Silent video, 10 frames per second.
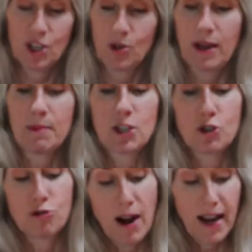So I got my
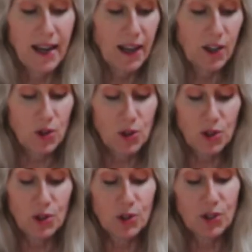
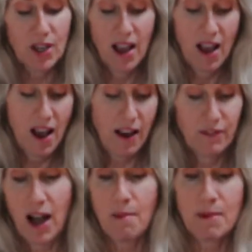triangles. I've
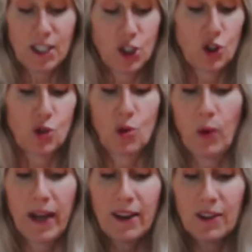got my
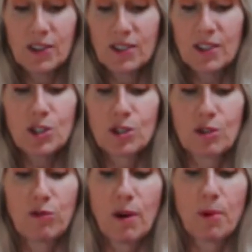squares. And this is
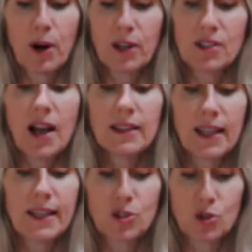the fun part because I
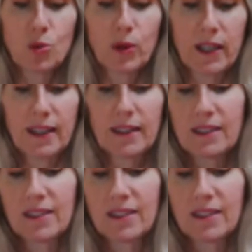like sorting.